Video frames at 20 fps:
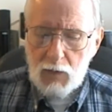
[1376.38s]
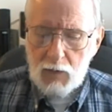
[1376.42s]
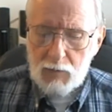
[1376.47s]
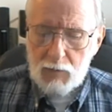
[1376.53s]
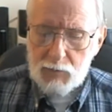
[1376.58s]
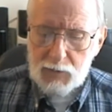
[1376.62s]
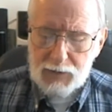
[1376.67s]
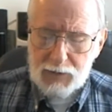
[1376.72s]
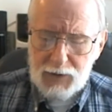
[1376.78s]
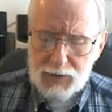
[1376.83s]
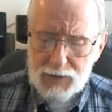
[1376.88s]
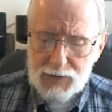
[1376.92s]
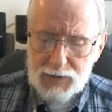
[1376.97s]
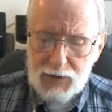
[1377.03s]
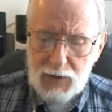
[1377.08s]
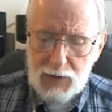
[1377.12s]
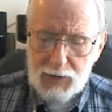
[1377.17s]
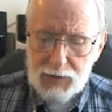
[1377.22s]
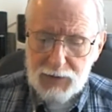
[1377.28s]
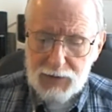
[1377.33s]
that's
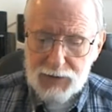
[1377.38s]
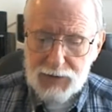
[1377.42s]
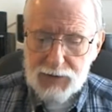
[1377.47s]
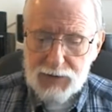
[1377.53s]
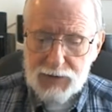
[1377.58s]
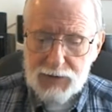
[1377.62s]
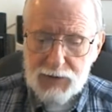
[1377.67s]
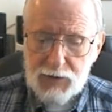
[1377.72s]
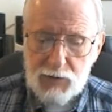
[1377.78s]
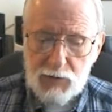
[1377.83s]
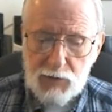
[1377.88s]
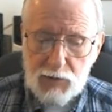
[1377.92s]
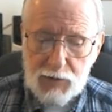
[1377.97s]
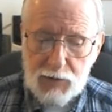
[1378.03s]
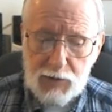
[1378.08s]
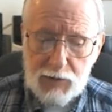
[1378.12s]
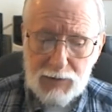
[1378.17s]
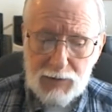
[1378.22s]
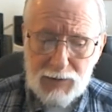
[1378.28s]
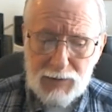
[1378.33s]
not
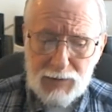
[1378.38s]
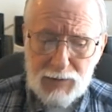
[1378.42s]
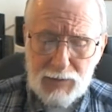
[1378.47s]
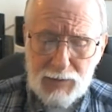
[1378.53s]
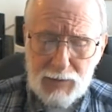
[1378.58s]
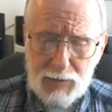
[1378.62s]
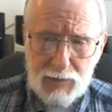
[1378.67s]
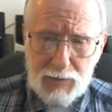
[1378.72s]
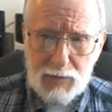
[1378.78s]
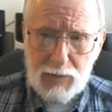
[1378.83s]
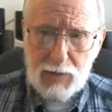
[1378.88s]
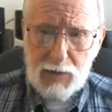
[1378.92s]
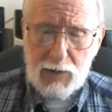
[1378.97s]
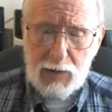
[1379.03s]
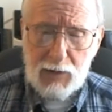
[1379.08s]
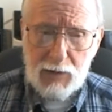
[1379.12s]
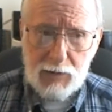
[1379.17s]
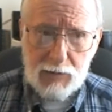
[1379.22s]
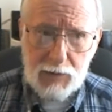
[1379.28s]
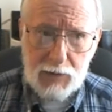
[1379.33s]
necessarily
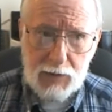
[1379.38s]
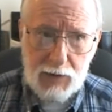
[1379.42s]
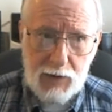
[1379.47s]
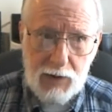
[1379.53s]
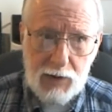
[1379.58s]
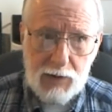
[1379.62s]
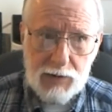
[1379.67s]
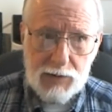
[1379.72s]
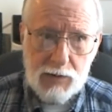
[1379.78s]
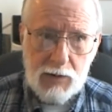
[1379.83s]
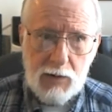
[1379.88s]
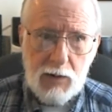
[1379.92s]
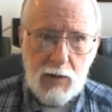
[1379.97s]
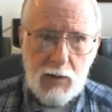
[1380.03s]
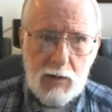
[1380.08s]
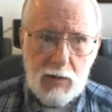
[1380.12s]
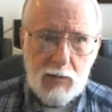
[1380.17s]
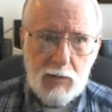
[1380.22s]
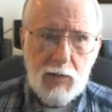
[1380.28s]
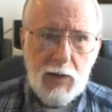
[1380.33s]
the case.
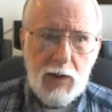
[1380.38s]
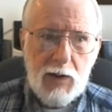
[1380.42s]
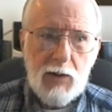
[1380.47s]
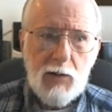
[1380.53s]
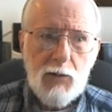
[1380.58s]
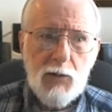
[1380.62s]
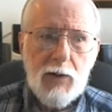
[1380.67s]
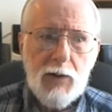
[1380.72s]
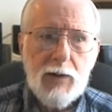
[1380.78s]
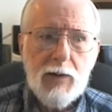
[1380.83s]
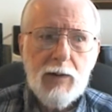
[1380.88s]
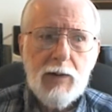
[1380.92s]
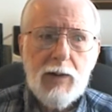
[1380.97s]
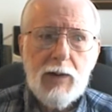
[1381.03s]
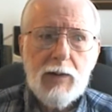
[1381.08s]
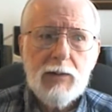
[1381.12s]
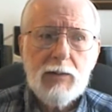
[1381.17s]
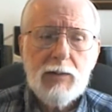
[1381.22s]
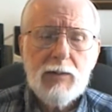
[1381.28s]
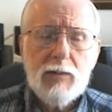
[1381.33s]
You've got to look
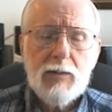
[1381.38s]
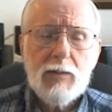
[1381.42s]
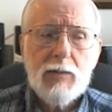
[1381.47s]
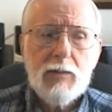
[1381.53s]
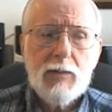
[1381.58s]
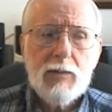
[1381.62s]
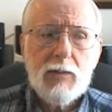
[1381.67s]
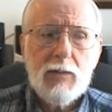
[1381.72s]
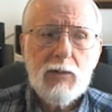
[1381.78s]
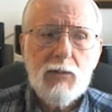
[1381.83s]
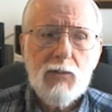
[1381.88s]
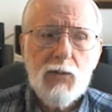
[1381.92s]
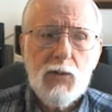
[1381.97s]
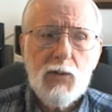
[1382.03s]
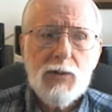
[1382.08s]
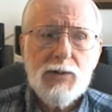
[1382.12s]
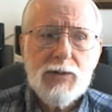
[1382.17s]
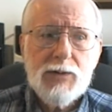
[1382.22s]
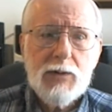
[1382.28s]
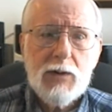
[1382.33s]
at the
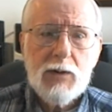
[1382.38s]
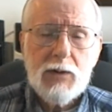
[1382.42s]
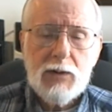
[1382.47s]
verse and the